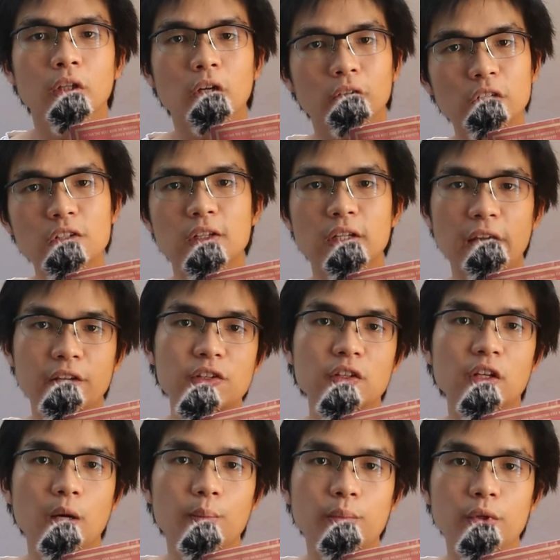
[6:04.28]
Now, these legacy
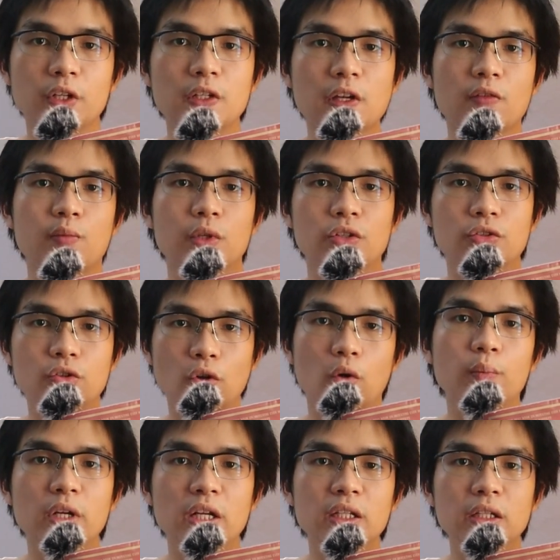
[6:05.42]
companies have been
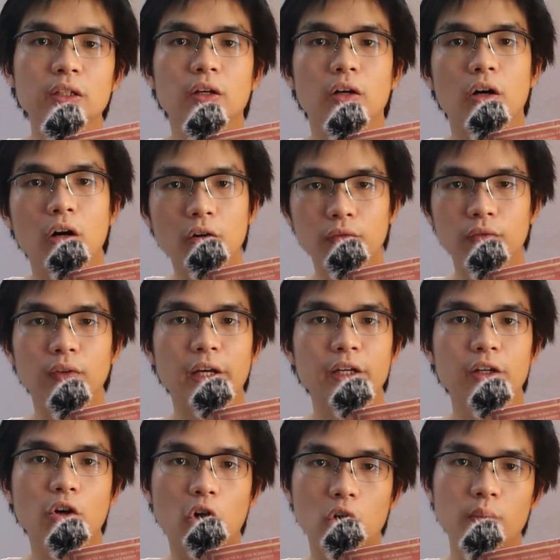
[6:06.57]
dominating the
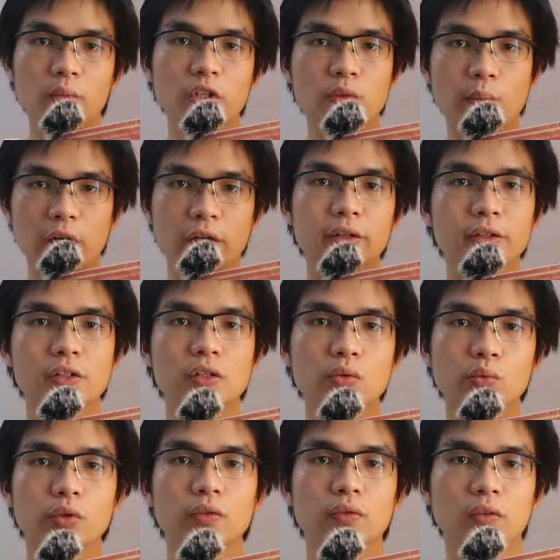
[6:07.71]
offline commerce markets
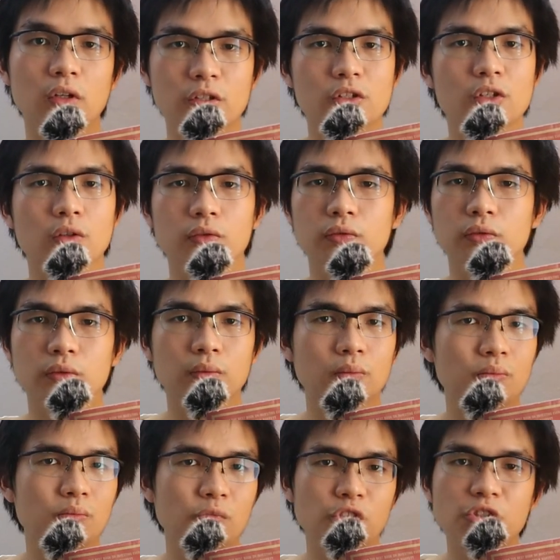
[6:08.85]
with lots of
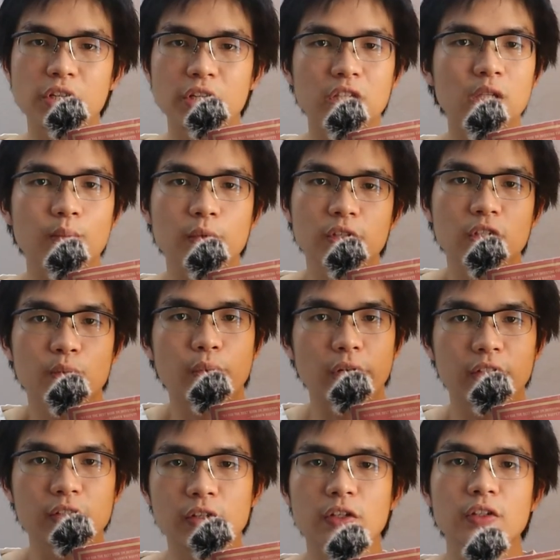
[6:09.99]
shady business
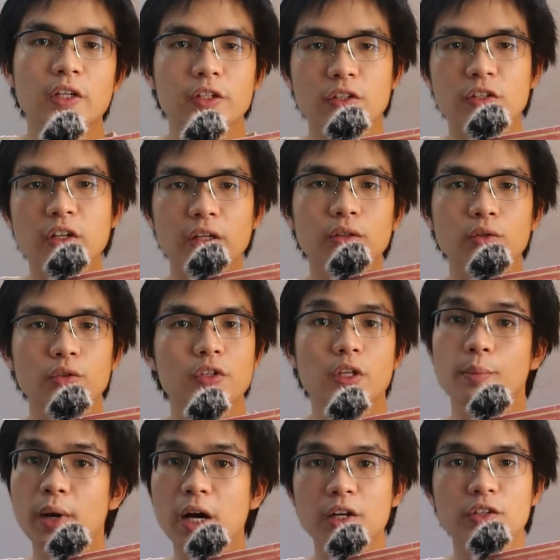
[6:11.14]
practices and scandals in
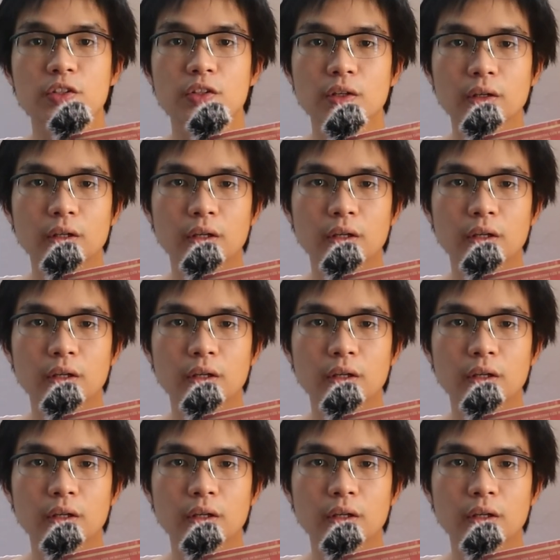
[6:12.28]
the past.